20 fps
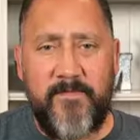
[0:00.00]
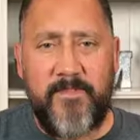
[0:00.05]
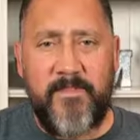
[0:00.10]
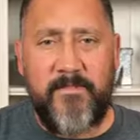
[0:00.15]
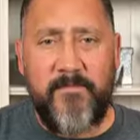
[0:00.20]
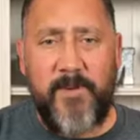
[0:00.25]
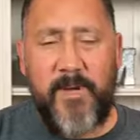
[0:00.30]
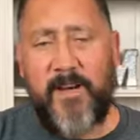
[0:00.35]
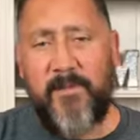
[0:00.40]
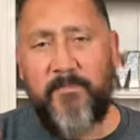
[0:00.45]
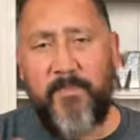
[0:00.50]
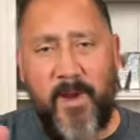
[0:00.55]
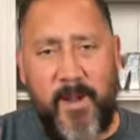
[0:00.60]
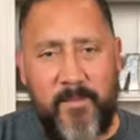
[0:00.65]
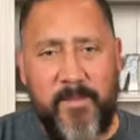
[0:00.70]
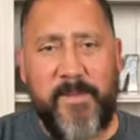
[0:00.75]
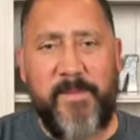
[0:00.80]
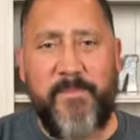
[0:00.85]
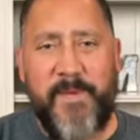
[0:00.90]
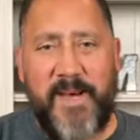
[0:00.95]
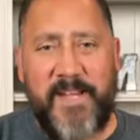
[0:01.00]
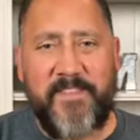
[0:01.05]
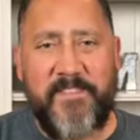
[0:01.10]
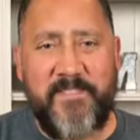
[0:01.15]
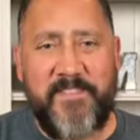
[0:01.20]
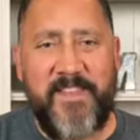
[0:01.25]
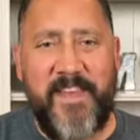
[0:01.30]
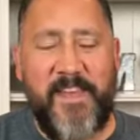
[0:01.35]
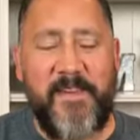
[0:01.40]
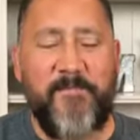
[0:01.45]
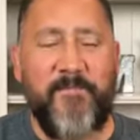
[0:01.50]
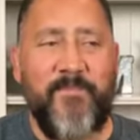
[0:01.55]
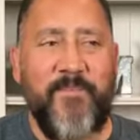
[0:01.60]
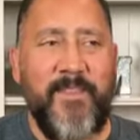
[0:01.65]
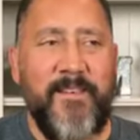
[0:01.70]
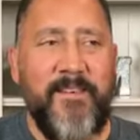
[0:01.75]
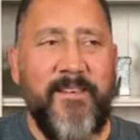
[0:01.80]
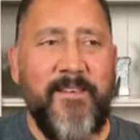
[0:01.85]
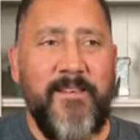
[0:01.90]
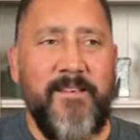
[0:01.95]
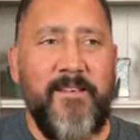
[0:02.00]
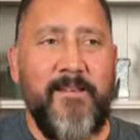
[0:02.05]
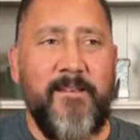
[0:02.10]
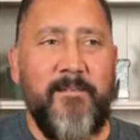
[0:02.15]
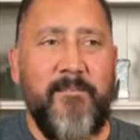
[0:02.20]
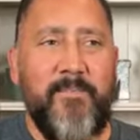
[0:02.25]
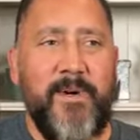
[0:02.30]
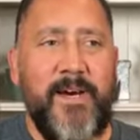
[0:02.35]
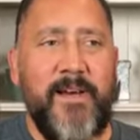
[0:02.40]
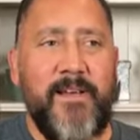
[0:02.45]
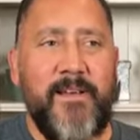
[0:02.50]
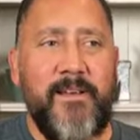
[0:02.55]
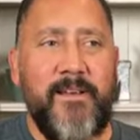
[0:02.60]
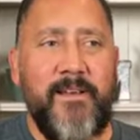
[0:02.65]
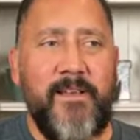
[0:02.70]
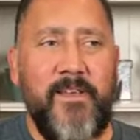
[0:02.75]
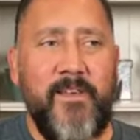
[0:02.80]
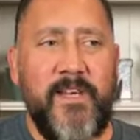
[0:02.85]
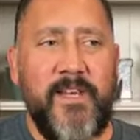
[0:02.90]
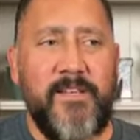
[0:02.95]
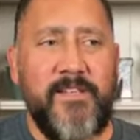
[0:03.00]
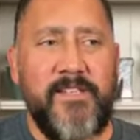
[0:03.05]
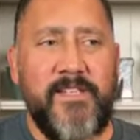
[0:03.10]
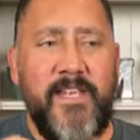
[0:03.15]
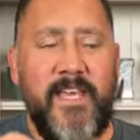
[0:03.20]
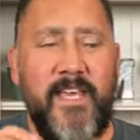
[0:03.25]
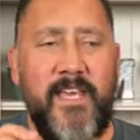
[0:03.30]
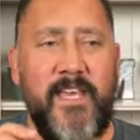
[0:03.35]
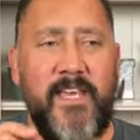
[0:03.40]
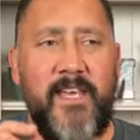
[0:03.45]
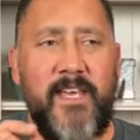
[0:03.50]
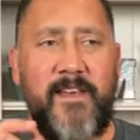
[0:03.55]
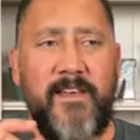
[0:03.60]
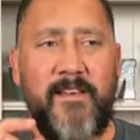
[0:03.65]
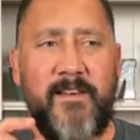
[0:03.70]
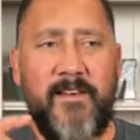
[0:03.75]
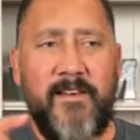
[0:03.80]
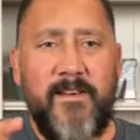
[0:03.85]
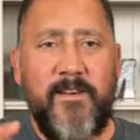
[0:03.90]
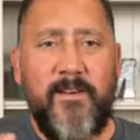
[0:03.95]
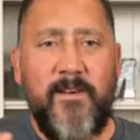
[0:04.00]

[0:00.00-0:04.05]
well, probably about the same. But you could see